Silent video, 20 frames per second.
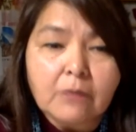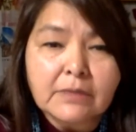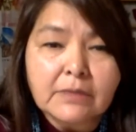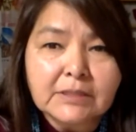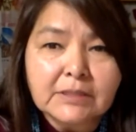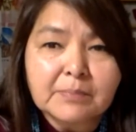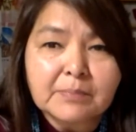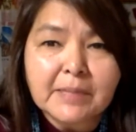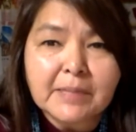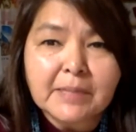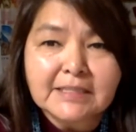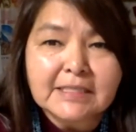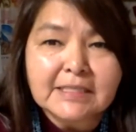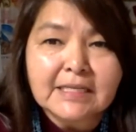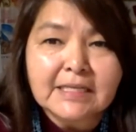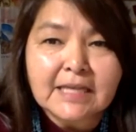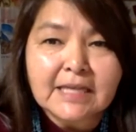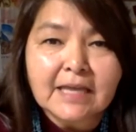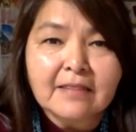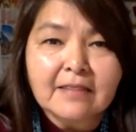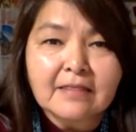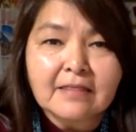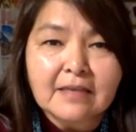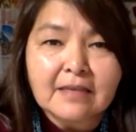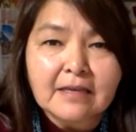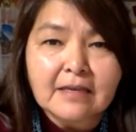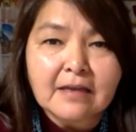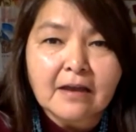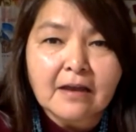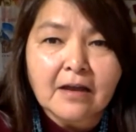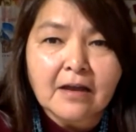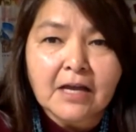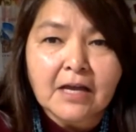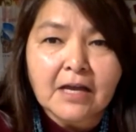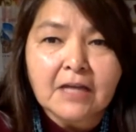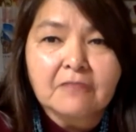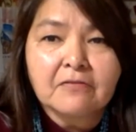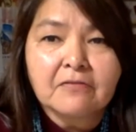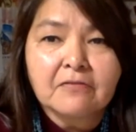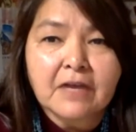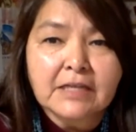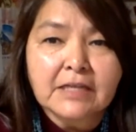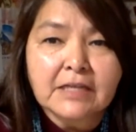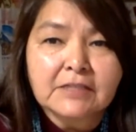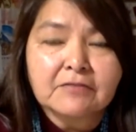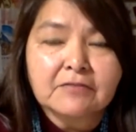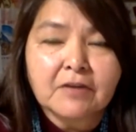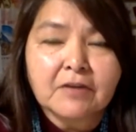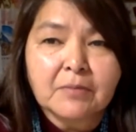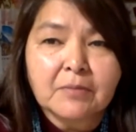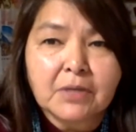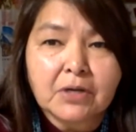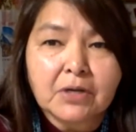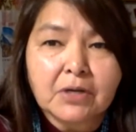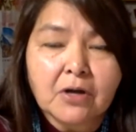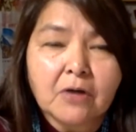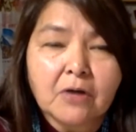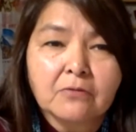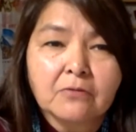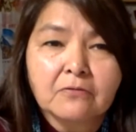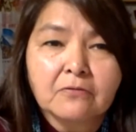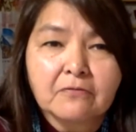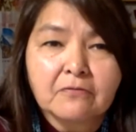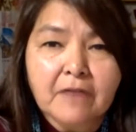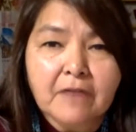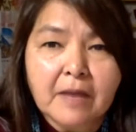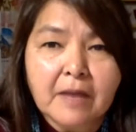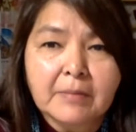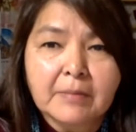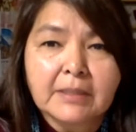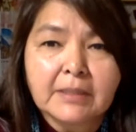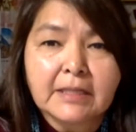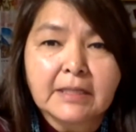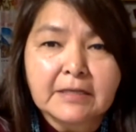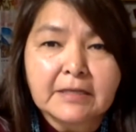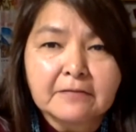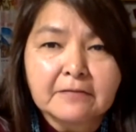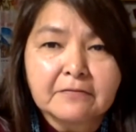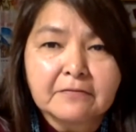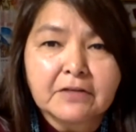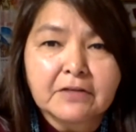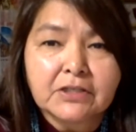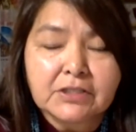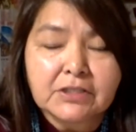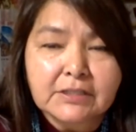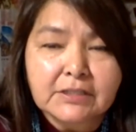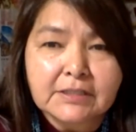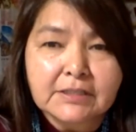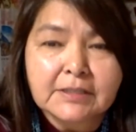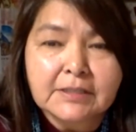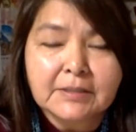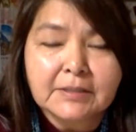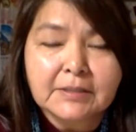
best to get the advice from your own family first.